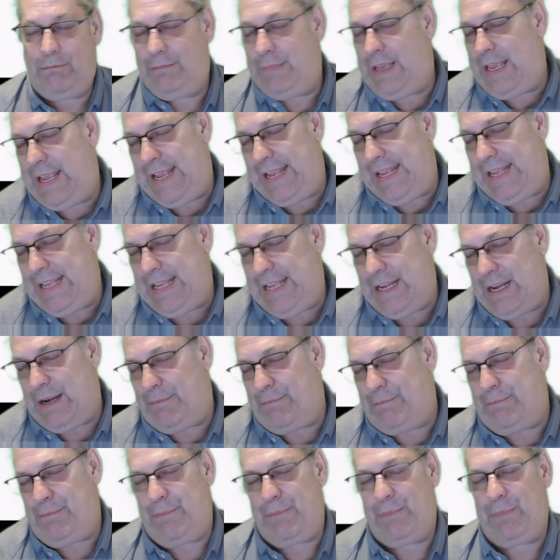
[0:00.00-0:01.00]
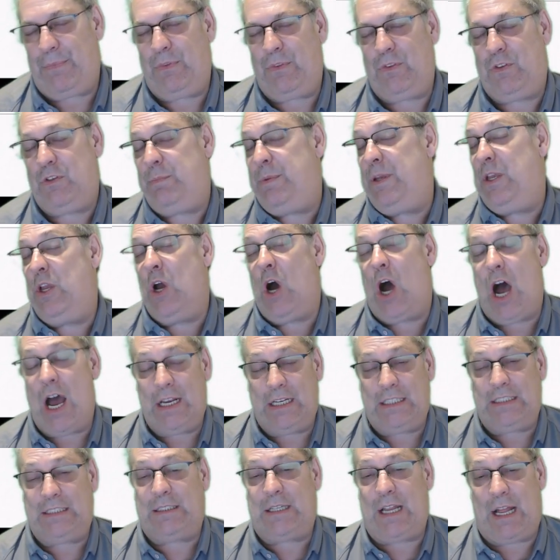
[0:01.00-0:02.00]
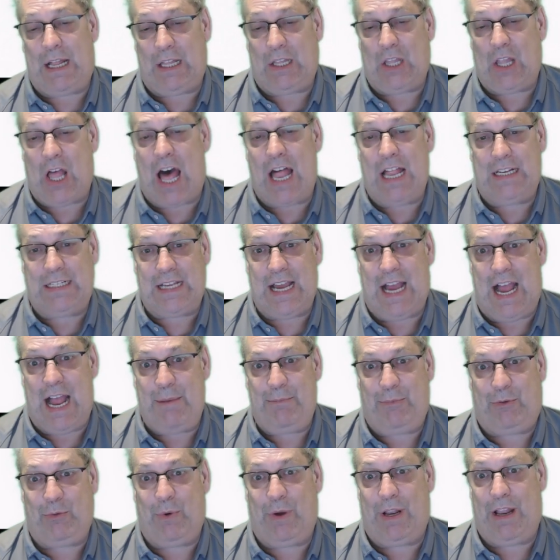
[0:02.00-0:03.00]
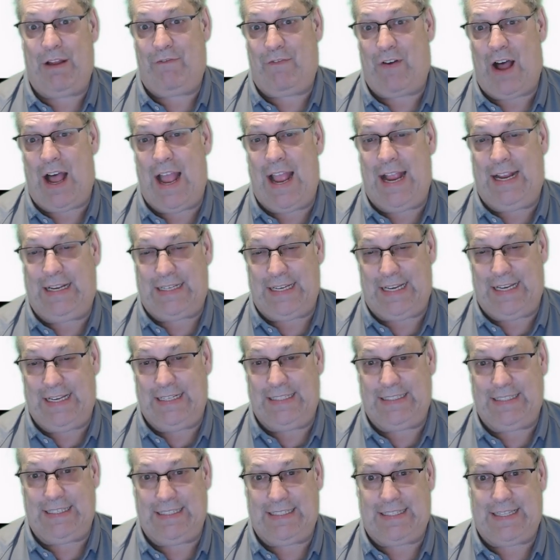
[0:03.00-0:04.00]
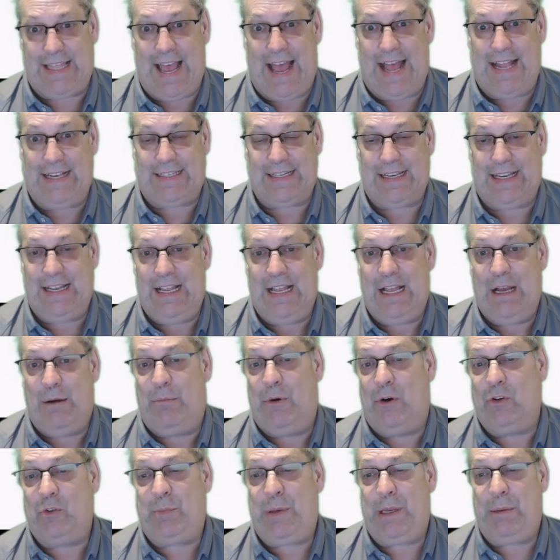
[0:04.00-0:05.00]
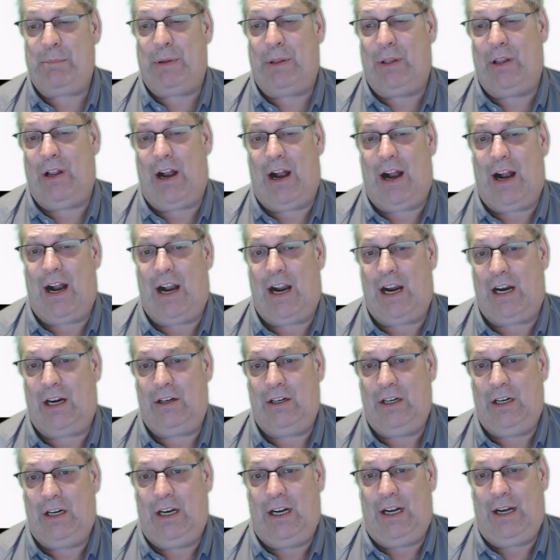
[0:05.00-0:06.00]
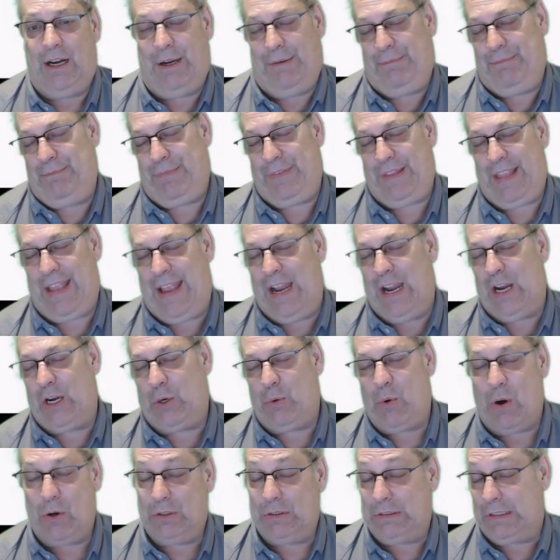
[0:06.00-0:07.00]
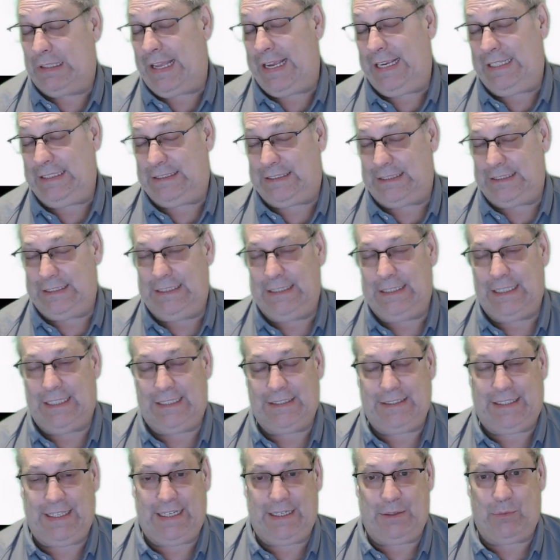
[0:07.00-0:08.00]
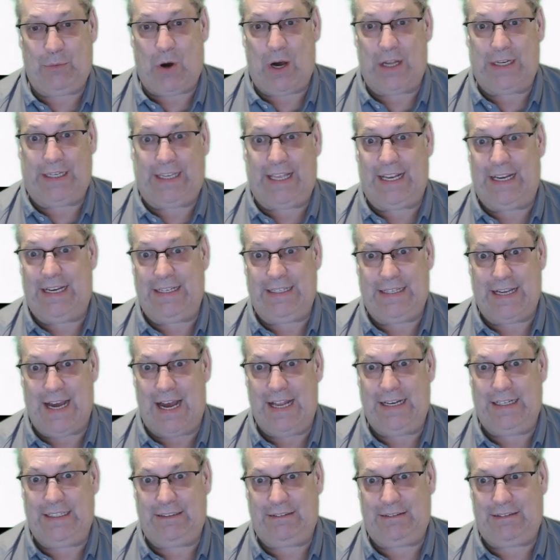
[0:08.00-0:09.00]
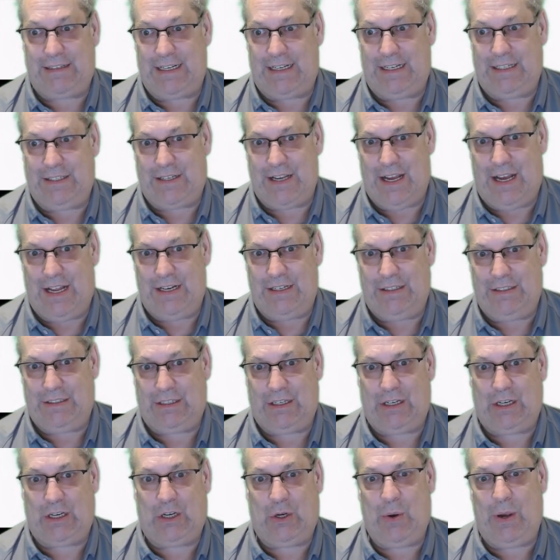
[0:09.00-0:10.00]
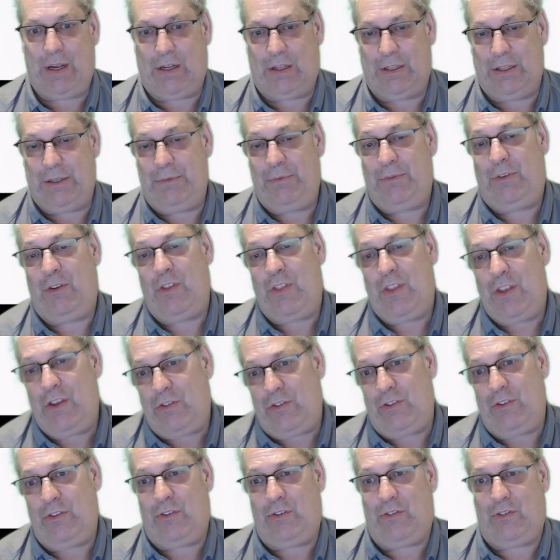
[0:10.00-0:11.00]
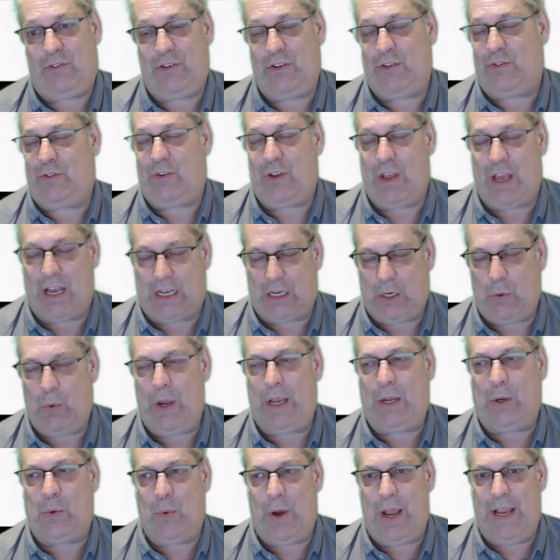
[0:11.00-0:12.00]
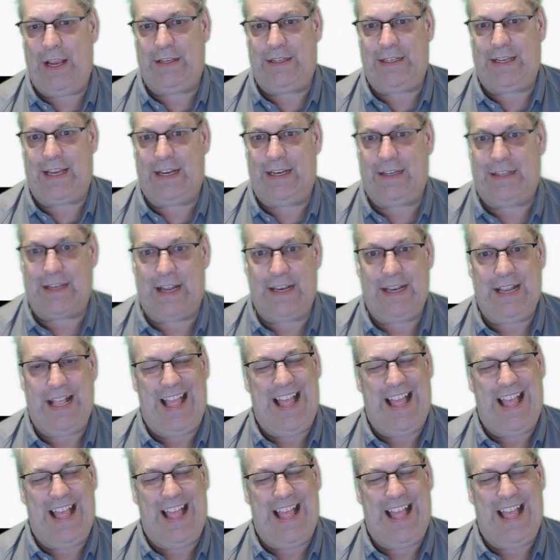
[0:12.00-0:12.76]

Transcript: it, to be honest, a lot of times what I find is is that most people are air quote lazy. They want to get it done and get it done quickly. So this is just a quick way to get it done.